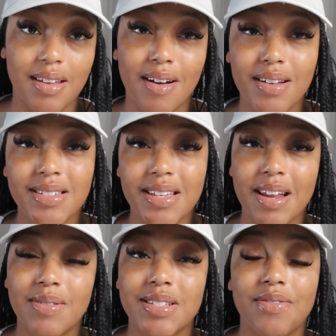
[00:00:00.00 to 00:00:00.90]
and y'all
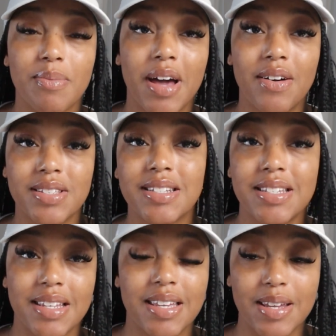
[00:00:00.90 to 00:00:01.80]
said I was leaving my house at
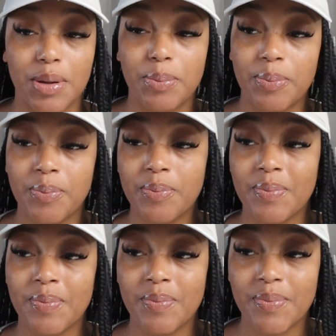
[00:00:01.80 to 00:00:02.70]
10 a.m.
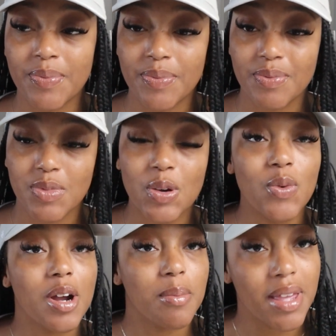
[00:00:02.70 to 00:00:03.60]

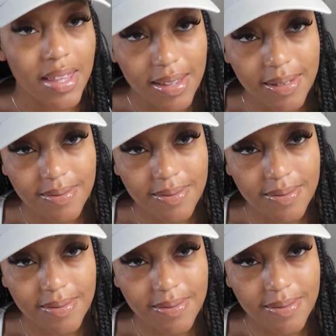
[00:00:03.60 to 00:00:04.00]
Where am I?